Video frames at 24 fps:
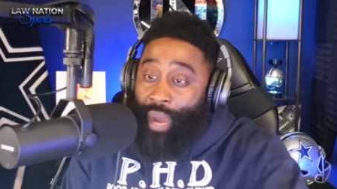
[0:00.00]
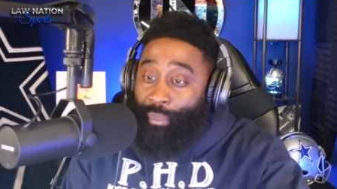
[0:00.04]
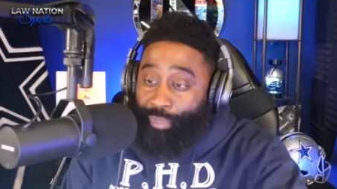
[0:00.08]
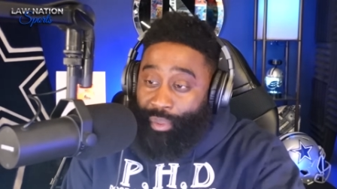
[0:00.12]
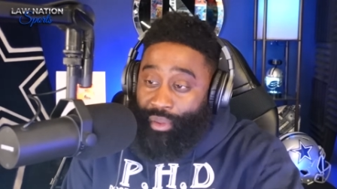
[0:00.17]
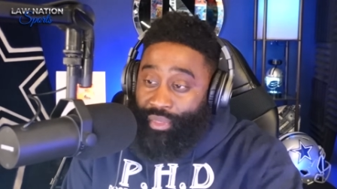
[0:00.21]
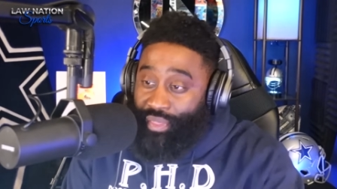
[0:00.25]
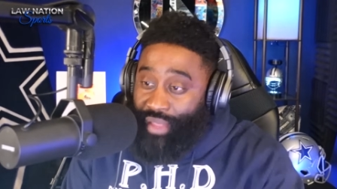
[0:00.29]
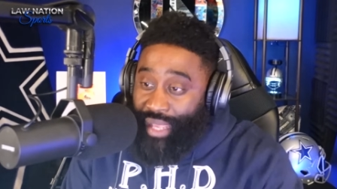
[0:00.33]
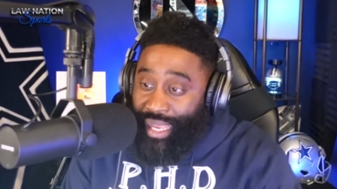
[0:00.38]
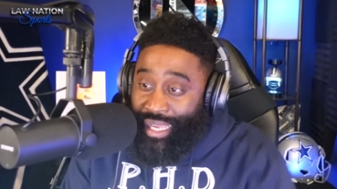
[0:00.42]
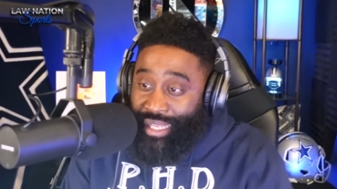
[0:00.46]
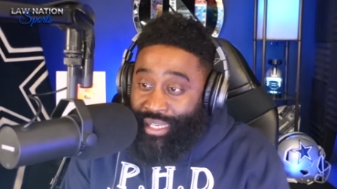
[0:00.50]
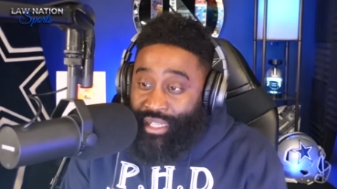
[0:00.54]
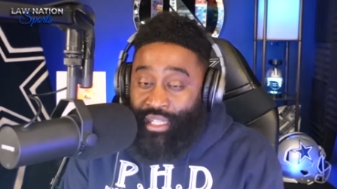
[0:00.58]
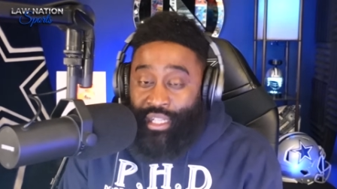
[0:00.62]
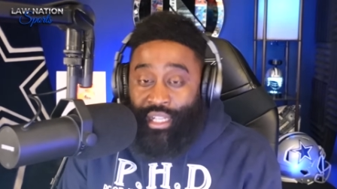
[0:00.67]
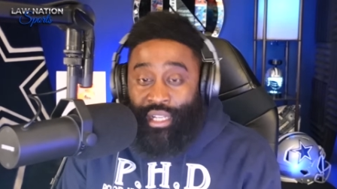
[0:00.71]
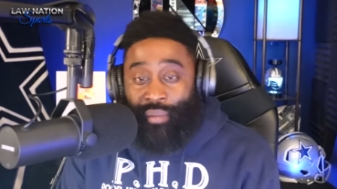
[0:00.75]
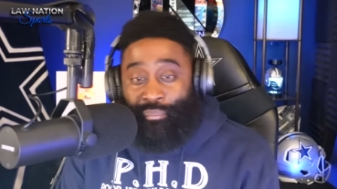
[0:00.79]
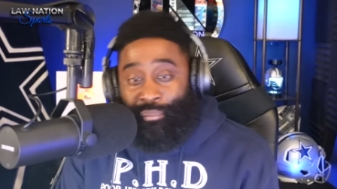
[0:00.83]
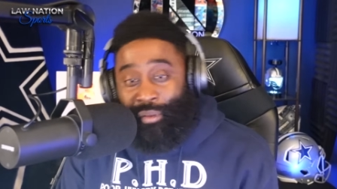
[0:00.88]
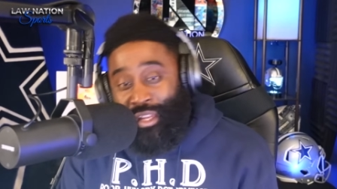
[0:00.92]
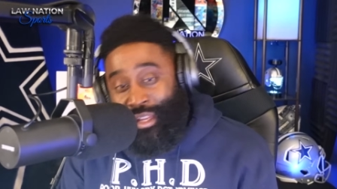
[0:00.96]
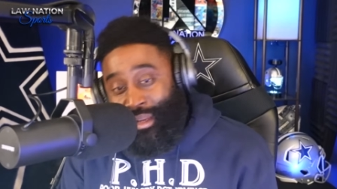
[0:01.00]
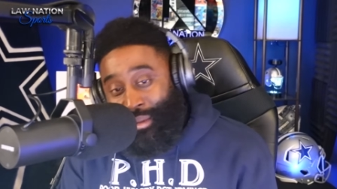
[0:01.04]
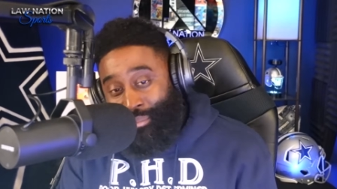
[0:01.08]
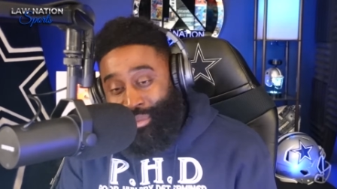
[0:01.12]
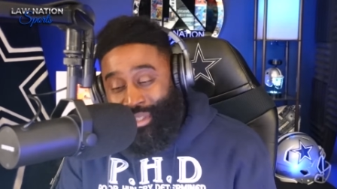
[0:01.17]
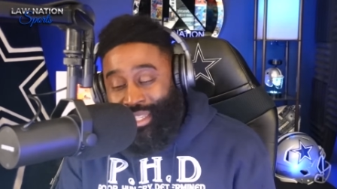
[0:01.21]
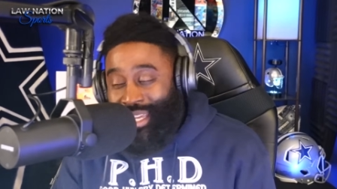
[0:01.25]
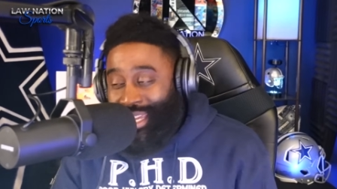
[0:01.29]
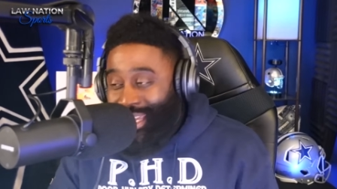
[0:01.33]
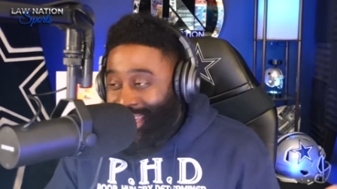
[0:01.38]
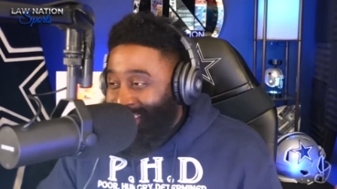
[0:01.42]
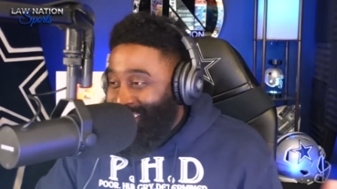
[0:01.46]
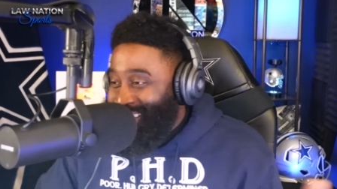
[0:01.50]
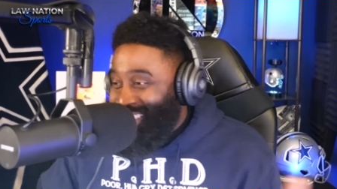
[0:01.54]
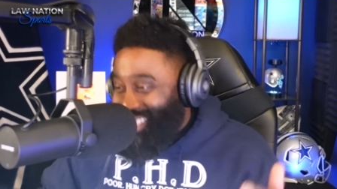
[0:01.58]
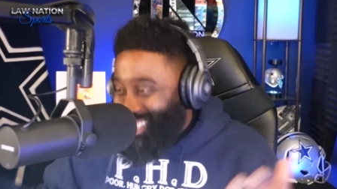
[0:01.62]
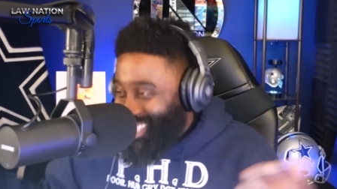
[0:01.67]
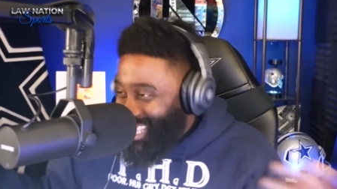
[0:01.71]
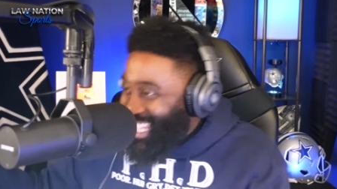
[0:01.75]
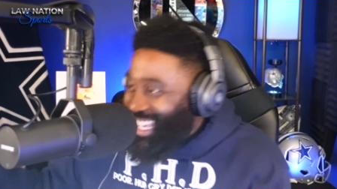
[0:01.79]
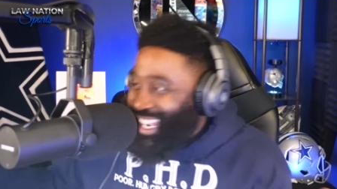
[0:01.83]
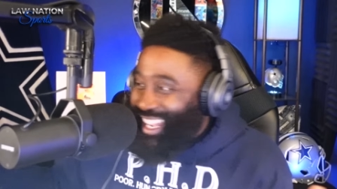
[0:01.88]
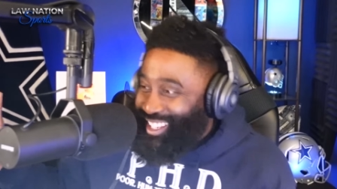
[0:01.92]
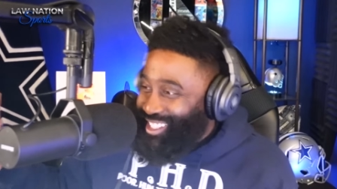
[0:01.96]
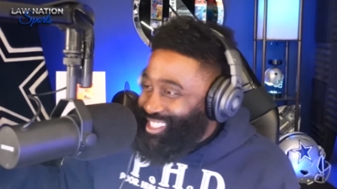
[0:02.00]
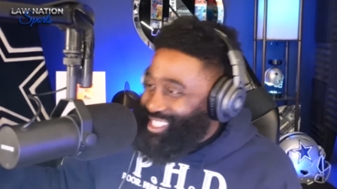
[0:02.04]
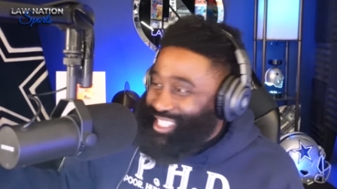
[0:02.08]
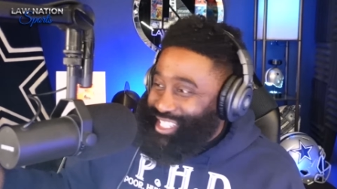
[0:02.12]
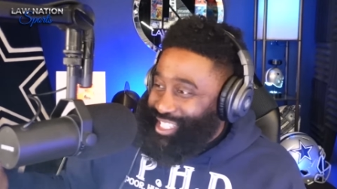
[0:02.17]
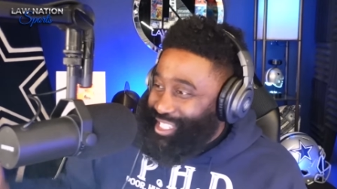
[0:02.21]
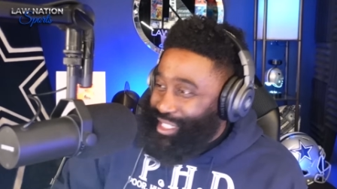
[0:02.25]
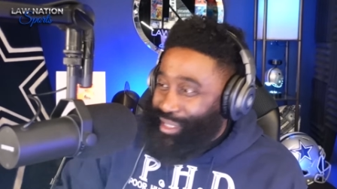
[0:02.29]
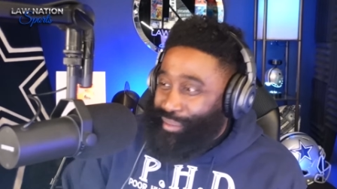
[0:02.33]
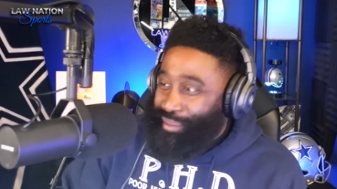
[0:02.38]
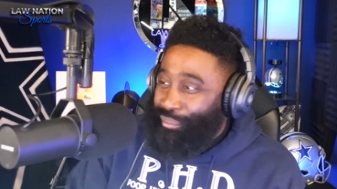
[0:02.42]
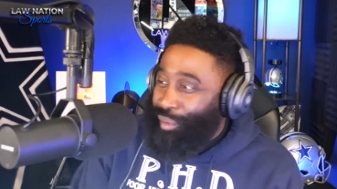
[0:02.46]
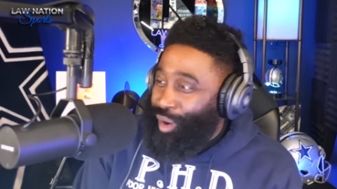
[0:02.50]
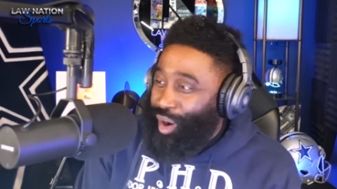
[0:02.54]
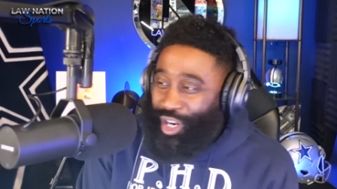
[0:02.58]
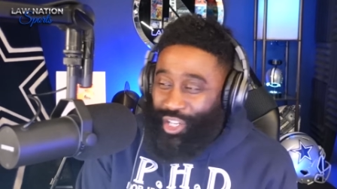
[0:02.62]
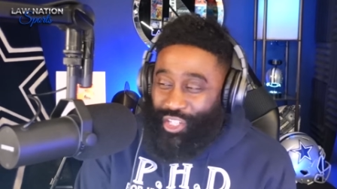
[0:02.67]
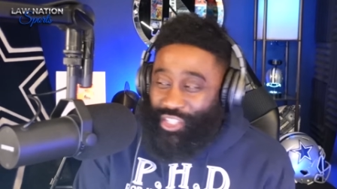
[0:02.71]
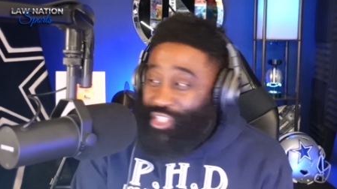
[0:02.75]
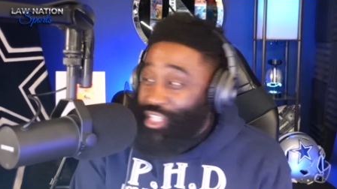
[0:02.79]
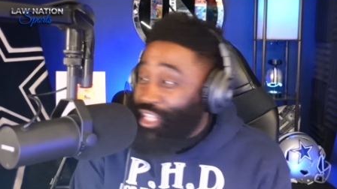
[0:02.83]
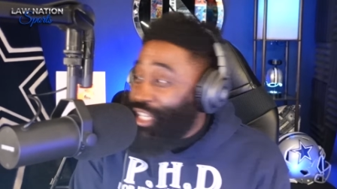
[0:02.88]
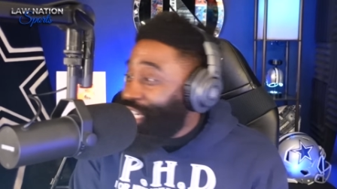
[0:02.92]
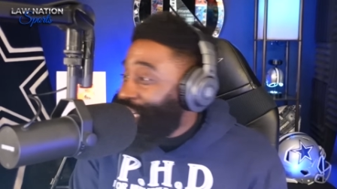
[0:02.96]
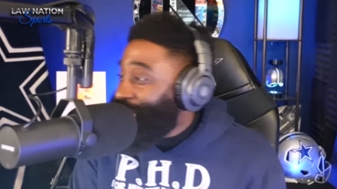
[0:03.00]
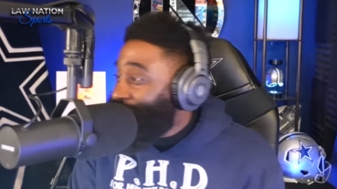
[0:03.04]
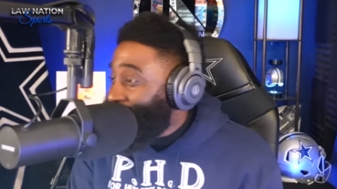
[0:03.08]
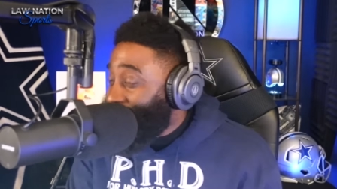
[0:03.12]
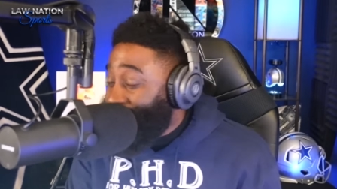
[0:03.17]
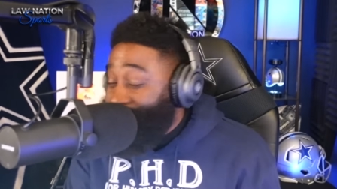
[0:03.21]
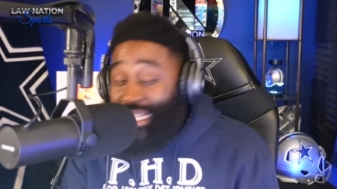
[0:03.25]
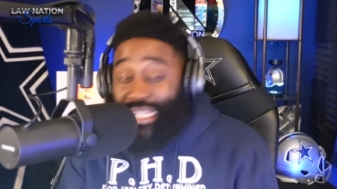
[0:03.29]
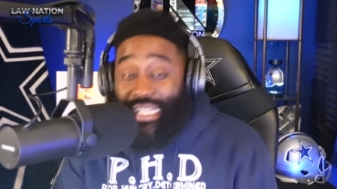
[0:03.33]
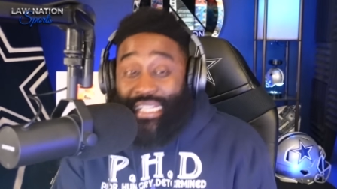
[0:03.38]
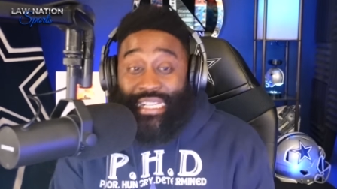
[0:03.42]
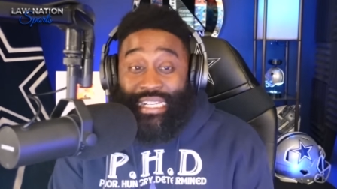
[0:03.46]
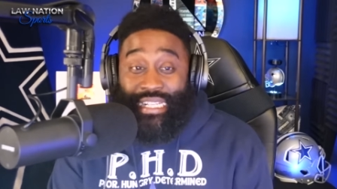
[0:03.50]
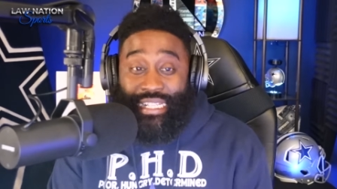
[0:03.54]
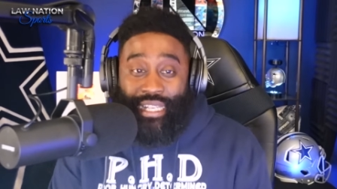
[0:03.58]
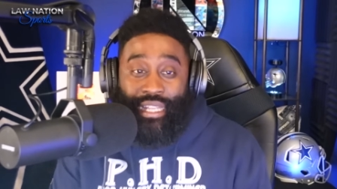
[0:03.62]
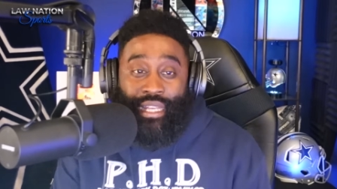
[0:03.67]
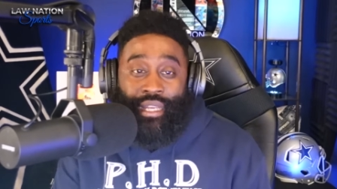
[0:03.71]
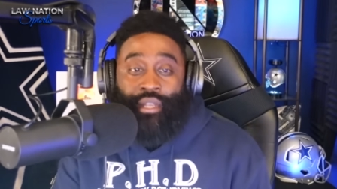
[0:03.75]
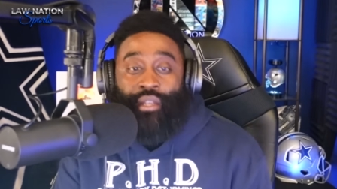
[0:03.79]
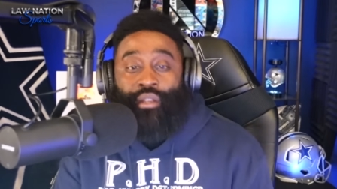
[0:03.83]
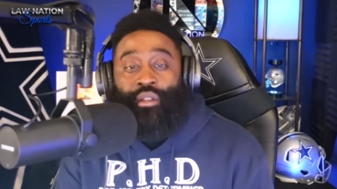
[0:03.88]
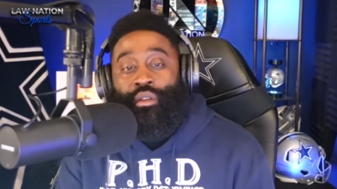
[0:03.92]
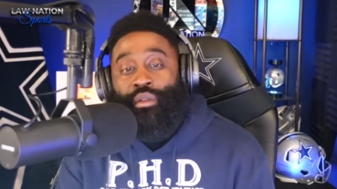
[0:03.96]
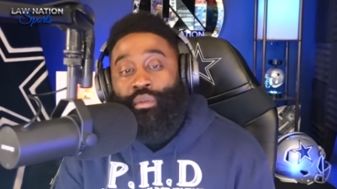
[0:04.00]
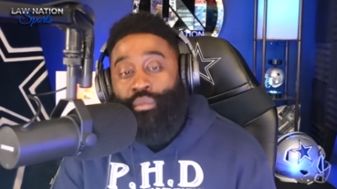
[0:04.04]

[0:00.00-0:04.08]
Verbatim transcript: Top of that, M K, shout out to him, Marshawn Nealon.